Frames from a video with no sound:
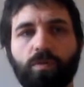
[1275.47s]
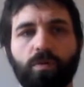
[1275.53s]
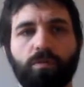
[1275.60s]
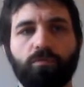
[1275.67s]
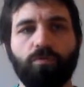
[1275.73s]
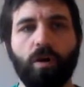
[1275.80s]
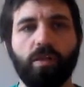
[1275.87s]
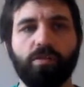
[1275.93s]

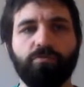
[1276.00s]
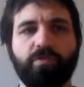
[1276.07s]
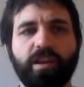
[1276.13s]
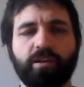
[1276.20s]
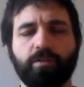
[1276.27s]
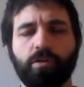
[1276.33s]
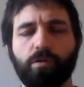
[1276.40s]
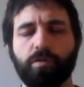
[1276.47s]
Royal and
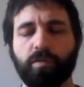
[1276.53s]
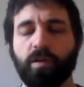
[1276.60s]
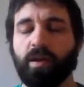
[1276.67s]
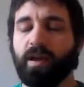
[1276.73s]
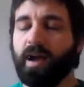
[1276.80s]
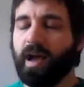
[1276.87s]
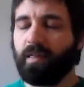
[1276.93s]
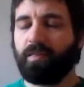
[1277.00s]
Regrowth,
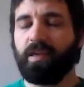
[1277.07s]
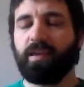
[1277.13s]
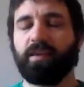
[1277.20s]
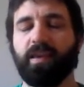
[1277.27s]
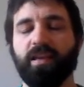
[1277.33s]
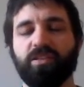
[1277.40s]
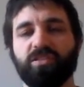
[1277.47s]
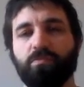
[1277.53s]
I think,
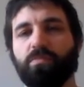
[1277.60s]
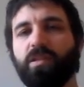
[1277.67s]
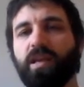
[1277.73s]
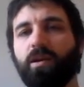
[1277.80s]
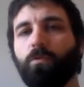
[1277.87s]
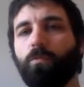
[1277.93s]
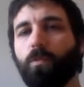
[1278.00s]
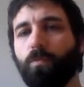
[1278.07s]
is
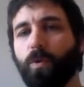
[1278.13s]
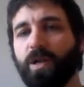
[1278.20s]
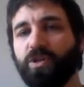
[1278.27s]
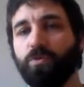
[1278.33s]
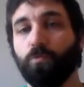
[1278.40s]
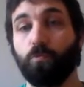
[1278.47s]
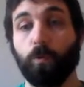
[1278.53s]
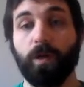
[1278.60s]
something which
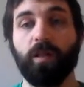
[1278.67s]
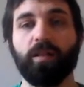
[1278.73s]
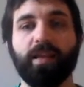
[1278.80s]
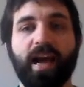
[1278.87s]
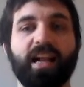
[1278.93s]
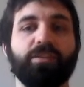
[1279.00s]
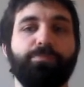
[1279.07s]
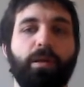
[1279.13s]
will
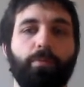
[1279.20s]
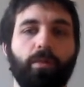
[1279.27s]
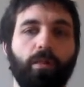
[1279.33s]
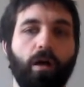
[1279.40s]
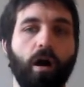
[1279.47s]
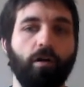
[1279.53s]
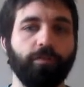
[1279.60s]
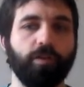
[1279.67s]
catch people
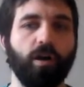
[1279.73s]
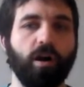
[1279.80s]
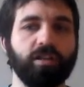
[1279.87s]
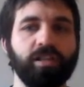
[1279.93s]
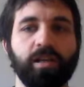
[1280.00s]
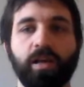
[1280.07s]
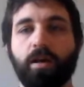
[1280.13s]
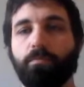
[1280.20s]
off guard
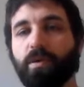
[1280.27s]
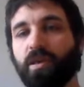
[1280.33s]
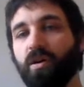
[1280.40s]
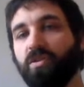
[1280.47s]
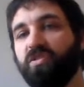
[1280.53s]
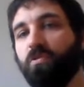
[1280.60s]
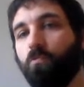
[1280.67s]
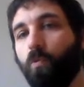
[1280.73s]

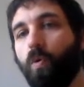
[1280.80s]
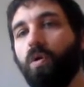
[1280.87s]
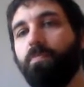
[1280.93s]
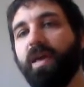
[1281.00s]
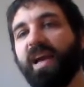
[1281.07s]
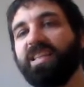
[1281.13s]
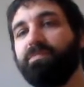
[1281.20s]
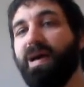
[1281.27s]
because they won't be
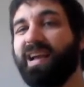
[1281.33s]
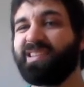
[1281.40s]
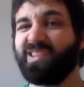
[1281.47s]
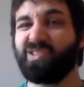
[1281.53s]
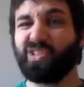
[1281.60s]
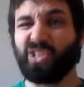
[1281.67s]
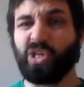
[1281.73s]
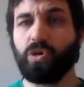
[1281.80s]
expecting
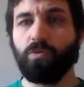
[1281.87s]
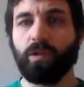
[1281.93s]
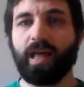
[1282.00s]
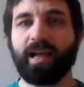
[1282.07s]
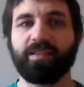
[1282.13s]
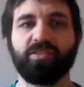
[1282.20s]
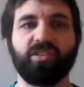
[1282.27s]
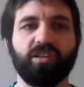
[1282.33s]
2
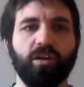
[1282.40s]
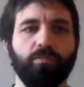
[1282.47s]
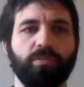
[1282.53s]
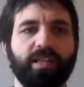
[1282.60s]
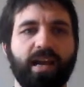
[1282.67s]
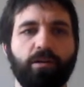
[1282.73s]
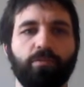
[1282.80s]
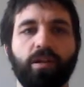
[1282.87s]
lands to come
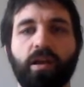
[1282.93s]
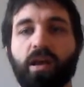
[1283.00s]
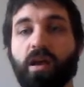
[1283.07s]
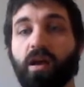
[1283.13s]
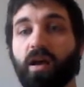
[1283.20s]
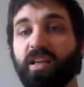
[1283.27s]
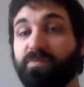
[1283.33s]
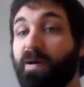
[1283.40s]
down,
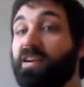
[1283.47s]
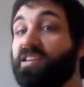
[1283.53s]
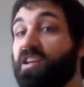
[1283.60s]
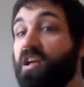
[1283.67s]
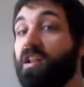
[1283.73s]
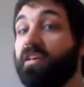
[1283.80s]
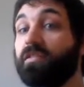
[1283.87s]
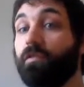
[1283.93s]
especially
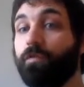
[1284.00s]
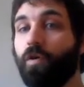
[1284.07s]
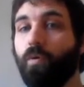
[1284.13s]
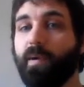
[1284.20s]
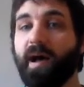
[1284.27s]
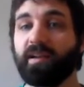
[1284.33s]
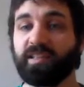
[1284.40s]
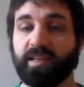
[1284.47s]
early in the
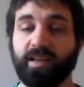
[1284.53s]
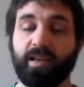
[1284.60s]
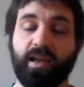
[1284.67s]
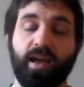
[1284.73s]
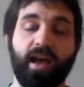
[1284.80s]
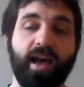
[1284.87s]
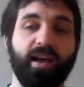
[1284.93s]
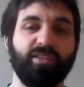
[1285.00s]
format.
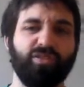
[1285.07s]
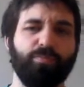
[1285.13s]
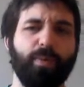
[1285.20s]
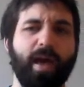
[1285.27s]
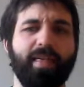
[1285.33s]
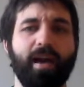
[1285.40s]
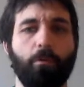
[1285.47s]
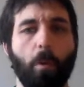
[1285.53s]
So bear
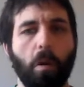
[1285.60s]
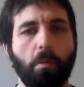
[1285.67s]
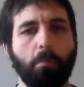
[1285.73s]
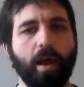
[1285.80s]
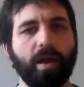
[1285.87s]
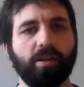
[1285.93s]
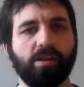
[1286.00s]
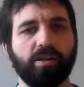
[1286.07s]
that one in
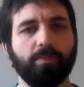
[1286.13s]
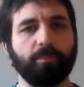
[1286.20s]
mind.